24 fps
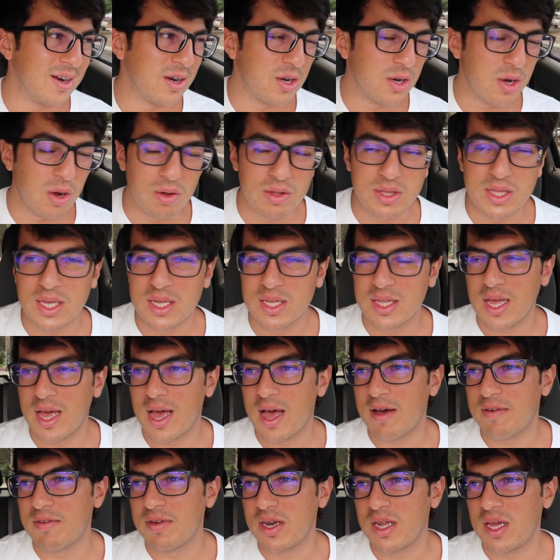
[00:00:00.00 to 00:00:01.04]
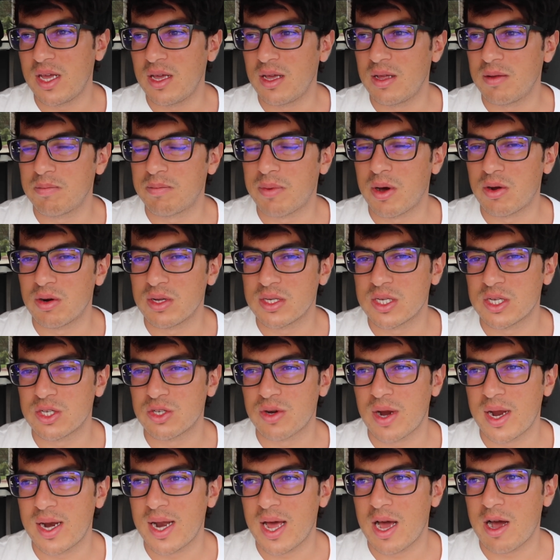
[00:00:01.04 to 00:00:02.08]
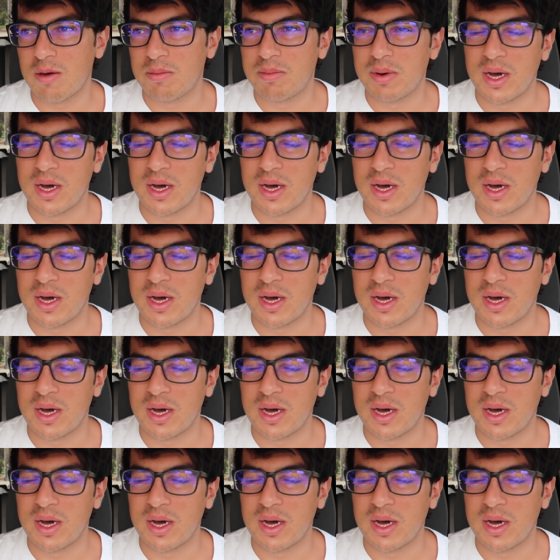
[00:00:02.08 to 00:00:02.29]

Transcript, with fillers: don't think they have any bonuses right now,